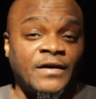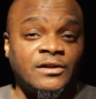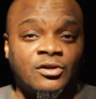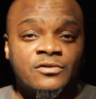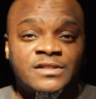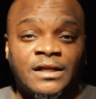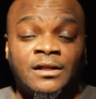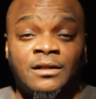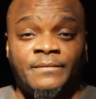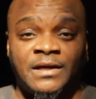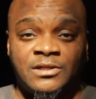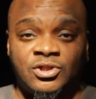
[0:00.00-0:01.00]
don't say nothing
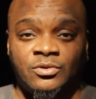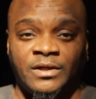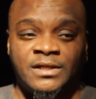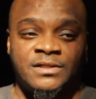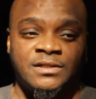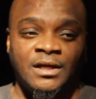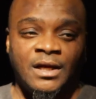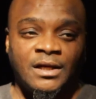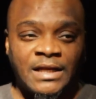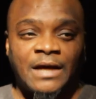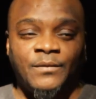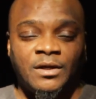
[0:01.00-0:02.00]
about you, it's
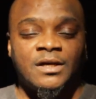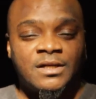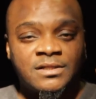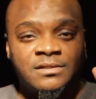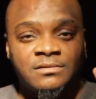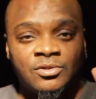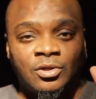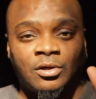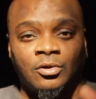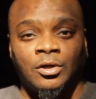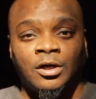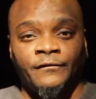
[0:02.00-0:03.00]
not because, you
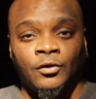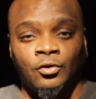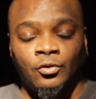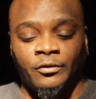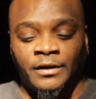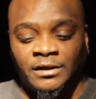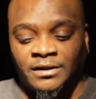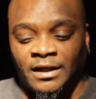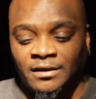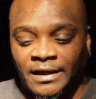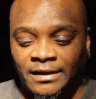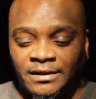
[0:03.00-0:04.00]
know, of you or
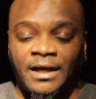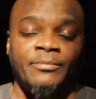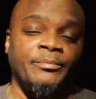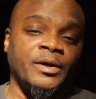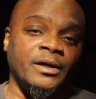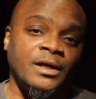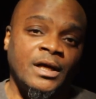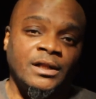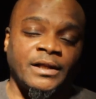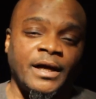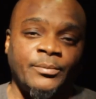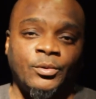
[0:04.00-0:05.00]
anything like that. But
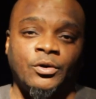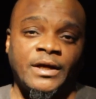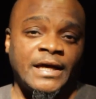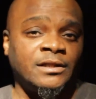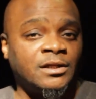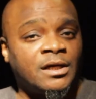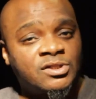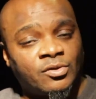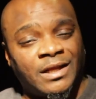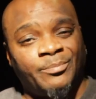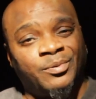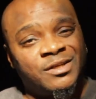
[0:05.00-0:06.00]
Larry Bull got ducked, so
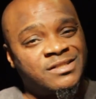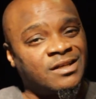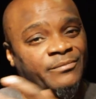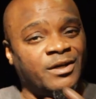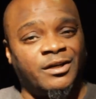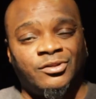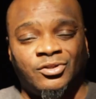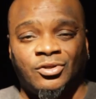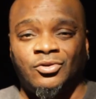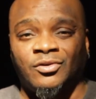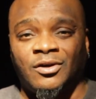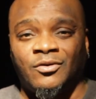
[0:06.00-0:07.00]
they put some other
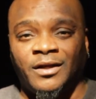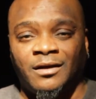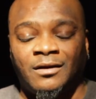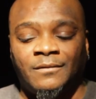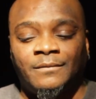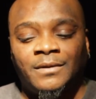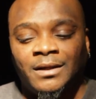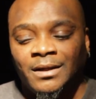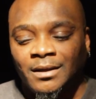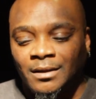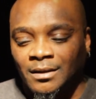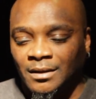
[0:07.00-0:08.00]
dude on him.
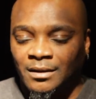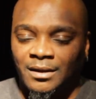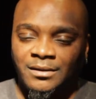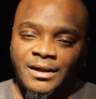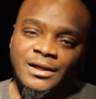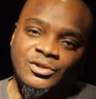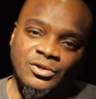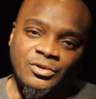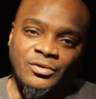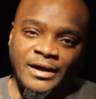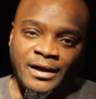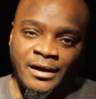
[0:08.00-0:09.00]
And then
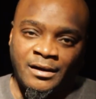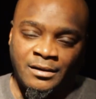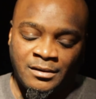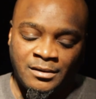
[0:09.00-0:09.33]
dude had,